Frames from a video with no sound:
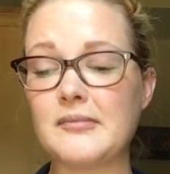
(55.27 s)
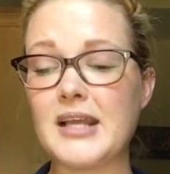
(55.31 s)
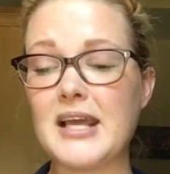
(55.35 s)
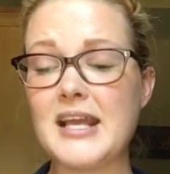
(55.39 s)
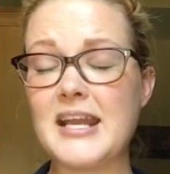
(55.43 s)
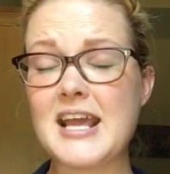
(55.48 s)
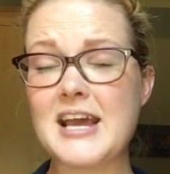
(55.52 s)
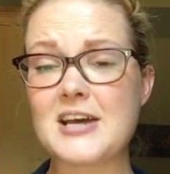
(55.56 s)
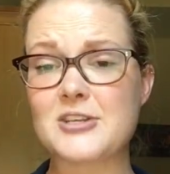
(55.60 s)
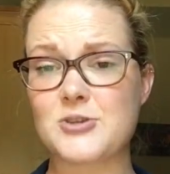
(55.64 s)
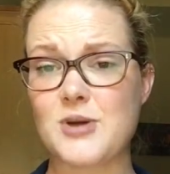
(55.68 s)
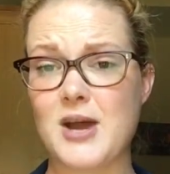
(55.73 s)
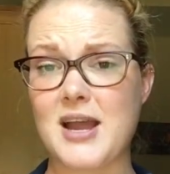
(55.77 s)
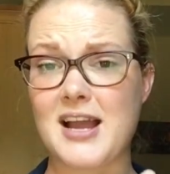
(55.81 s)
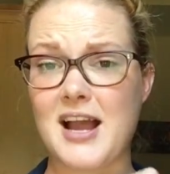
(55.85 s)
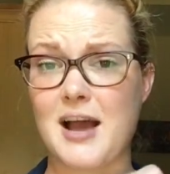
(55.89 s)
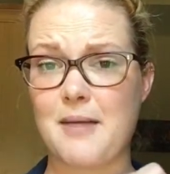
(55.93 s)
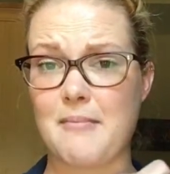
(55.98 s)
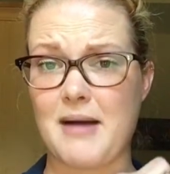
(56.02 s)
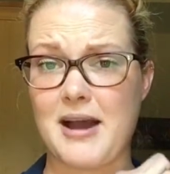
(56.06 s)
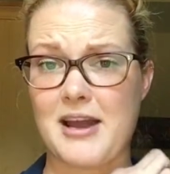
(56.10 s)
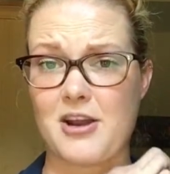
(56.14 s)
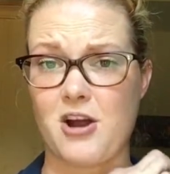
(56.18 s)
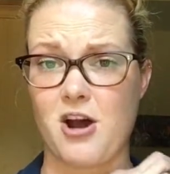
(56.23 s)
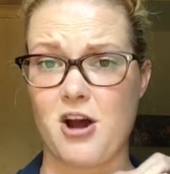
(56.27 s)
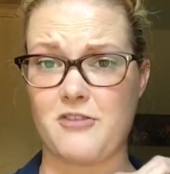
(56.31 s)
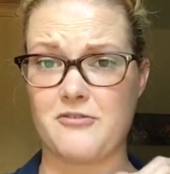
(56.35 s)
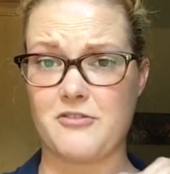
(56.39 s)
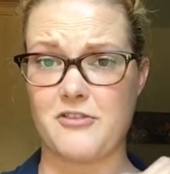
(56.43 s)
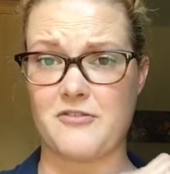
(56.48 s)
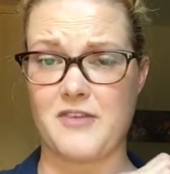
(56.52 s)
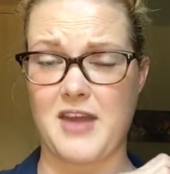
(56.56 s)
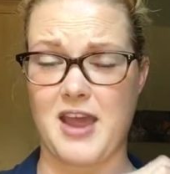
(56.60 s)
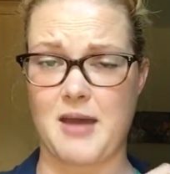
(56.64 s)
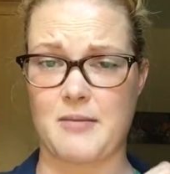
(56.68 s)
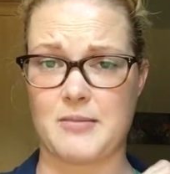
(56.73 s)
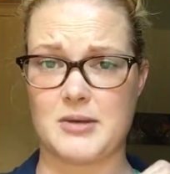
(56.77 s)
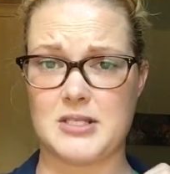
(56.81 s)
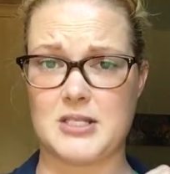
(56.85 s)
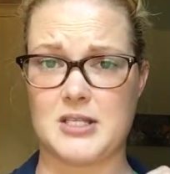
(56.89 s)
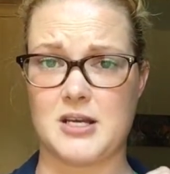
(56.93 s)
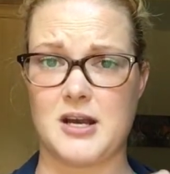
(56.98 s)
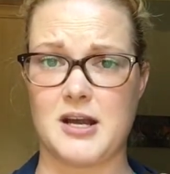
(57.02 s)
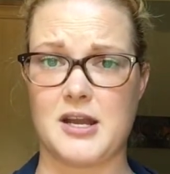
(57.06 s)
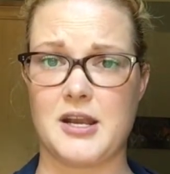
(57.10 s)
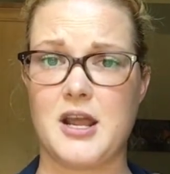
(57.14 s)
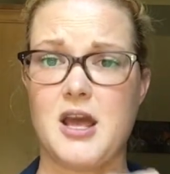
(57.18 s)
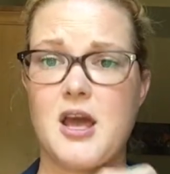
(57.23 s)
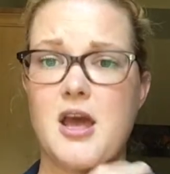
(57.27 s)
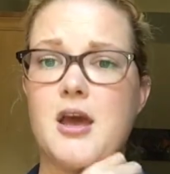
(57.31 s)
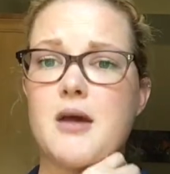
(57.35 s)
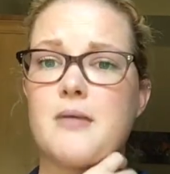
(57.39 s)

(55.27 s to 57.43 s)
Anyhow, so I got mine off of Amazon,